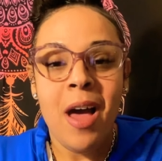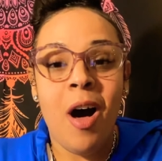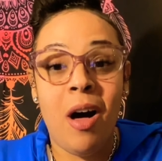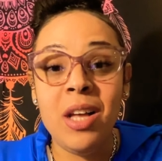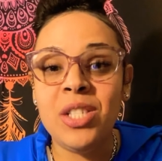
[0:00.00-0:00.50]

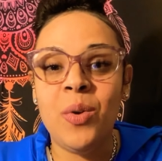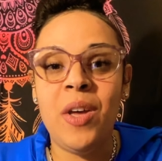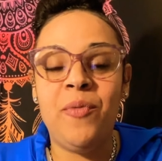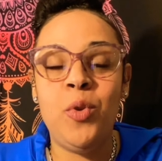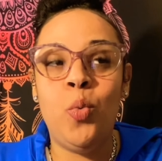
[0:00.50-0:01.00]
Also,
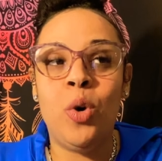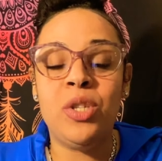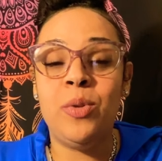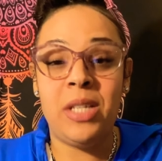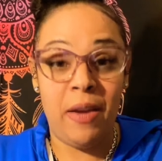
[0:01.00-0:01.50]
if you want
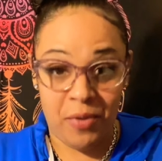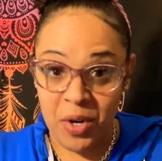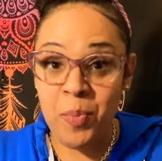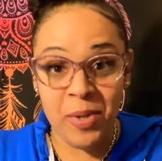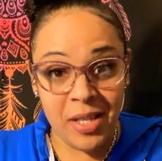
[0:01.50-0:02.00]
to save
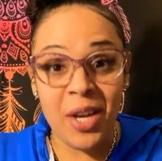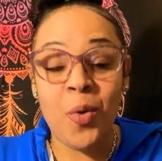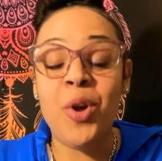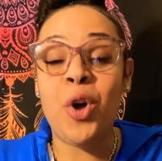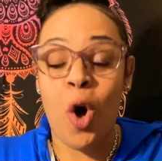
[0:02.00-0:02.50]
30%
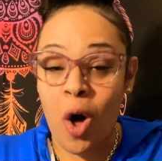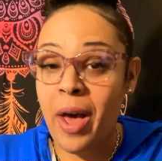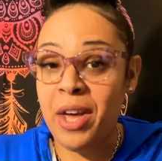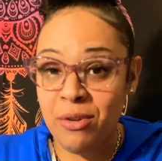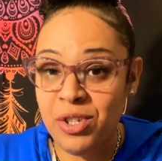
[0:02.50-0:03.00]
on all
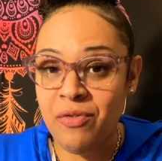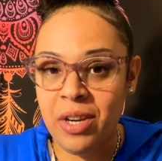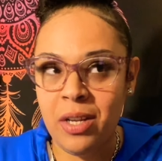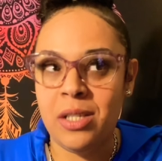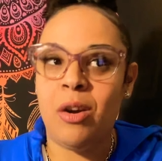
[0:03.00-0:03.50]
energy
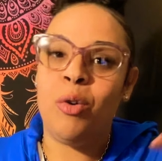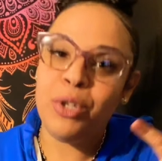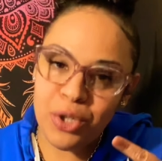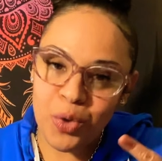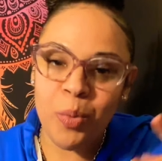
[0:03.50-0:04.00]
readings, there are
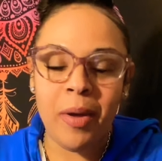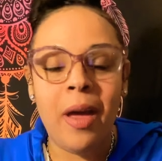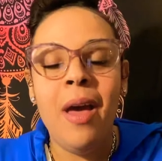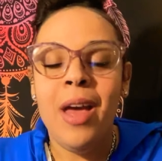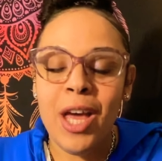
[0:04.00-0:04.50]
only two, but
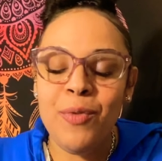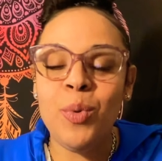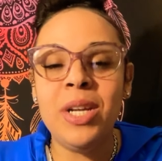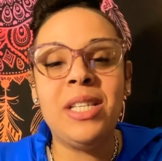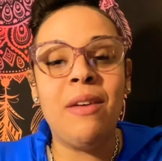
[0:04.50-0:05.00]
if you
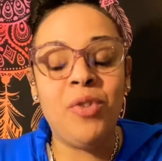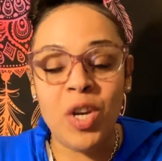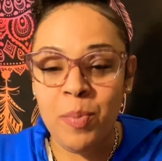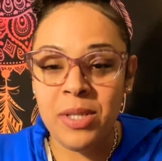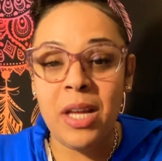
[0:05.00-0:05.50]
want to save
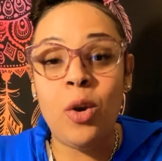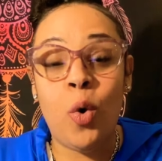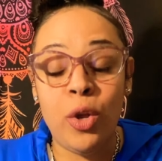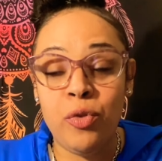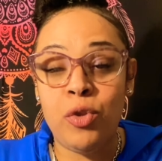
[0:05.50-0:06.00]
30%
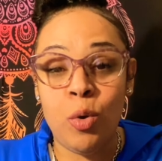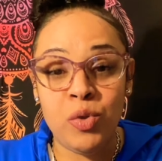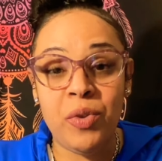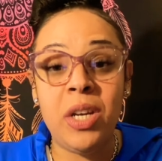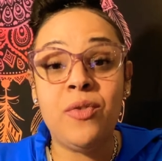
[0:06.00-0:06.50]
on
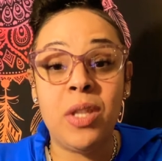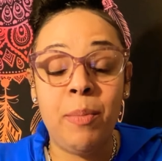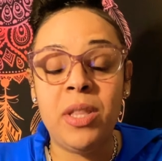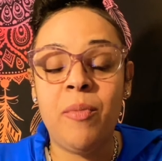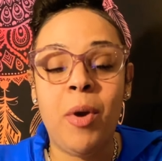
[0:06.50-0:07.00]
those readings for the
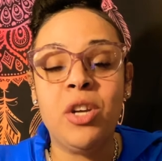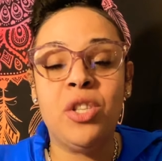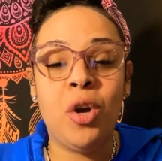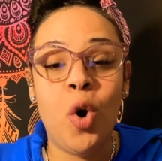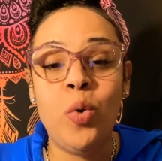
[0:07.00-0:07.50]
month of March,
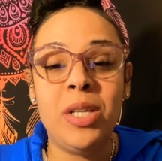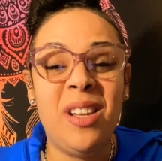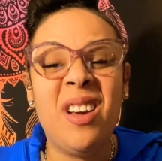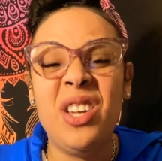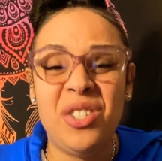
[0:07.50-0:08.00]
the code is
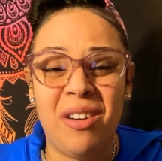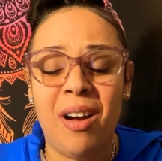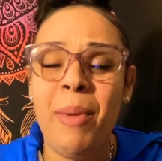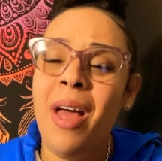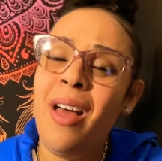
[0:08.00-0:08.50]
Lucky
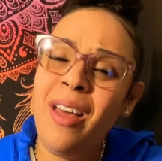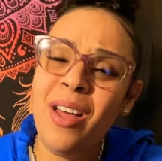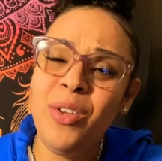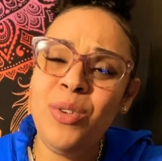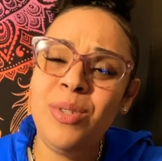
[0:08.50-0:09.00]
Charm.
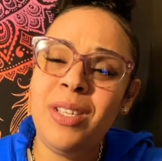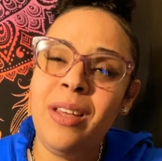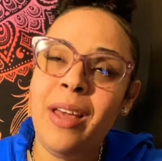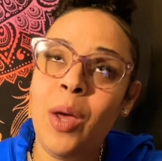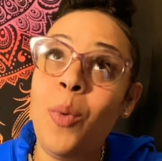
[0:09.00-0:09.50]
L U C
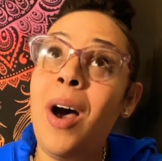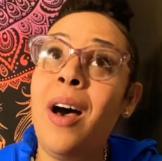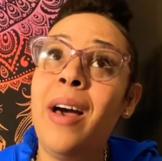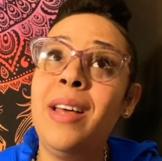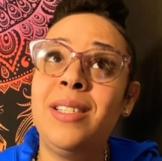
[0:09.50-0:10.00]
K
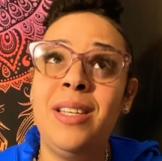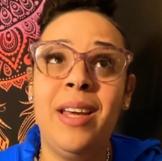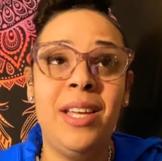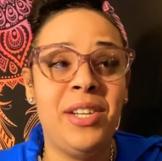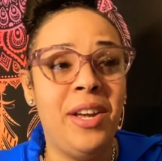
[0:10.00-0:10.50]
Y C
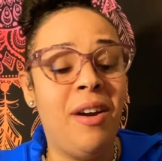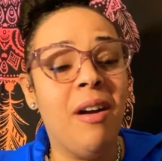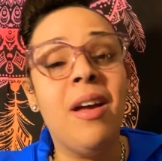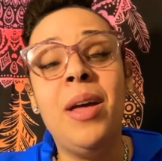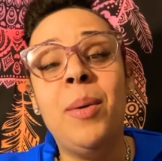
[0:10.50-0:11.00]
H A
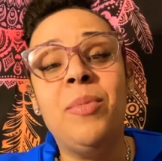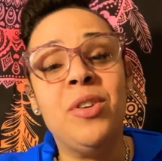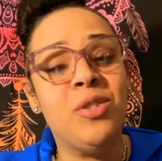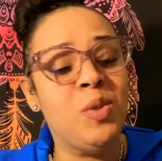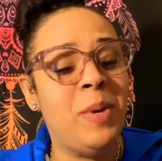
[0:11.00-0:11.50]
R M.
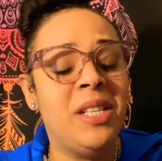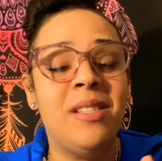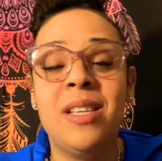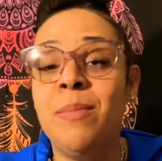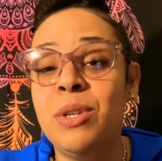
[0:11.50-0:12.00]
There's no
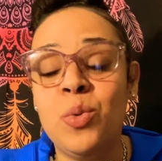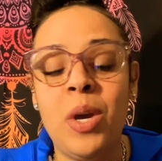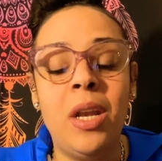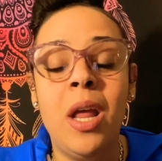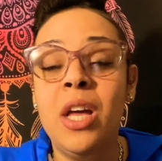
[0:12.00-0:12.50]
spaces in
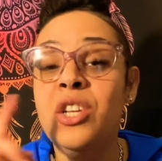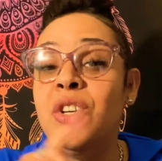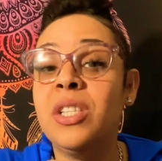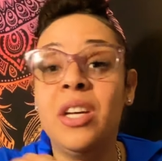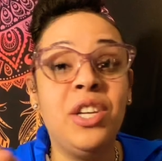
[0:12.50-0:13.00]
between,
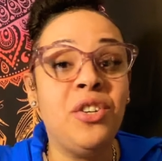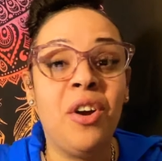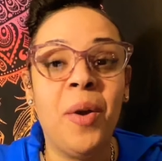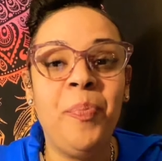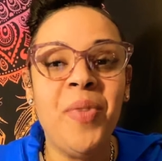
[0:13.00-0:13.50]
just Lucky
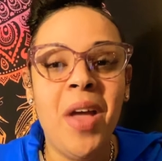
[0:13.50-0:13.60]
Charm.